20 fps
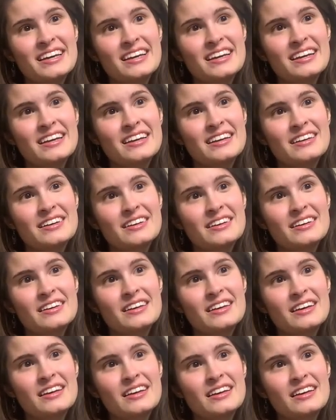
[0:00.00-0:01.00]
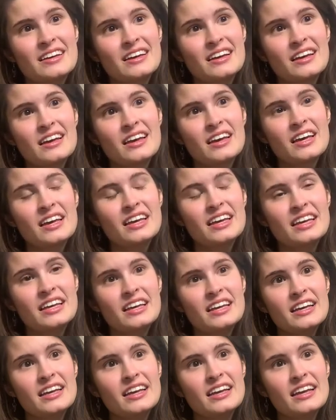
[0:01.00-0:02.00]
[no speech]